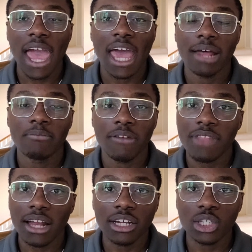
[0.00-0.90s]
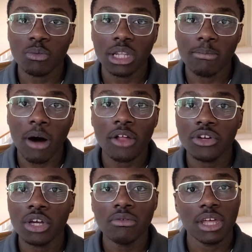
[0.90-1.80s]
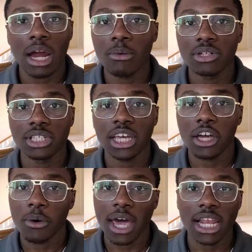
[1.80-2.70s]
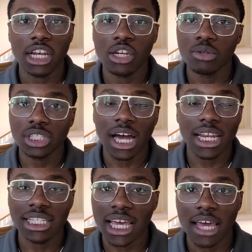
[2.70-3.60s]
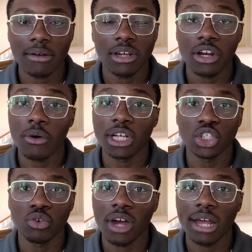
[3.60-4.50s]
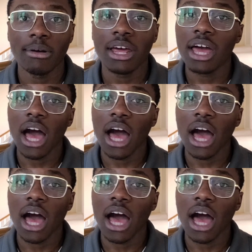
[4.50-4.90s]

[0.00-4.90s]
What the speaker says: And if that doesn't really bother you, then I would say go ahead and use Tiny10. You know, it's great.